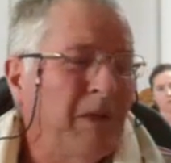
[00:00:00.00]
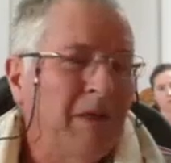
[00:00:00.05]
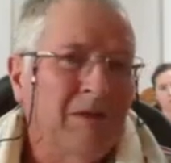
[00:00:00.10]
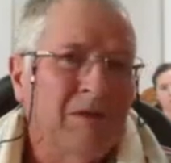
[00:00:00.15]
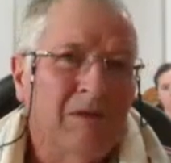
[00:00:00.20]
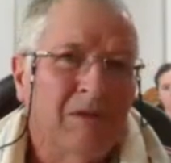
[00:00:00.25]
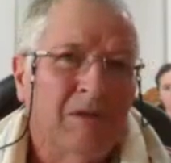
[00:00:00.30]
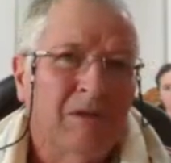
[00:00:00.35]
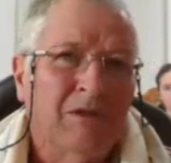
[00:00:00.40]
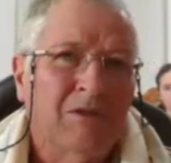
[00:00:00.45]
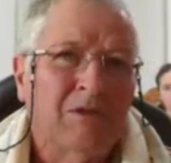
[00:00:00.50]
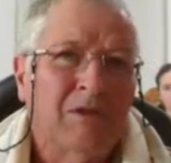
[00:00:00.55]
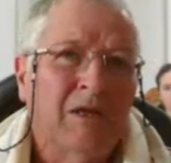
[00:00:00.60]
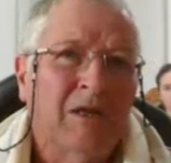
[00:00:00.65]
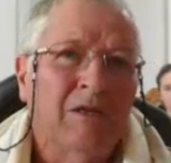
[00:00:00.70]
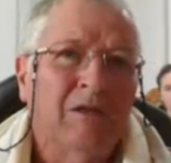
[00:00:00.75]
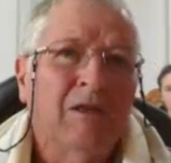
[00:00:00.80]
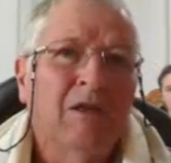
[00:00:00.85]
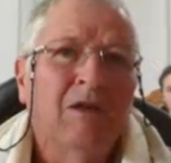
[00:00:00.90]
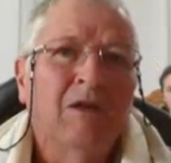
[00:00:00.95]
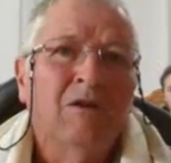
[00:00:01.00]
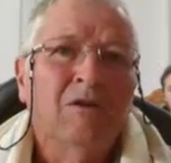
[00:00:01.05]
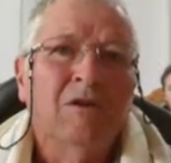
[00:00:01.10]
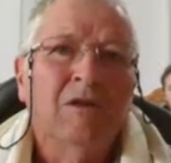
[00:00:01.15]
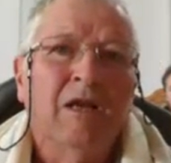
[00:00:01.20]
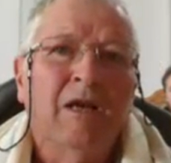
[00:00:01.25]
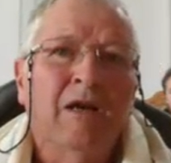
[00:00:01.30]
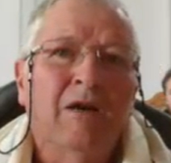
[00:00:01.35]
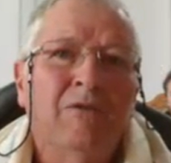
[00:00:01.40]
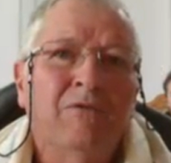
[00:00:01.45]
basically saying,
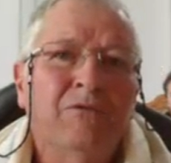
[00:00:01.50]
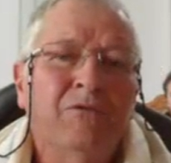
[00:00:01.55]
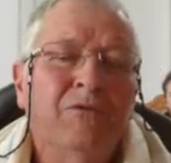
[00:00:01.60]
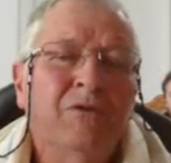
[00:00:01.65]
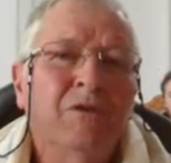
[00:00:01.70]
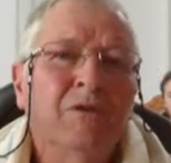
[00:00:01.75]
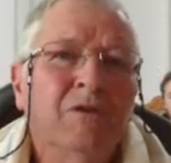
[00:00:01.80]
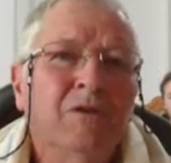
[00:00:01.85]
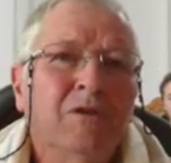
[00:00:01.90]
love,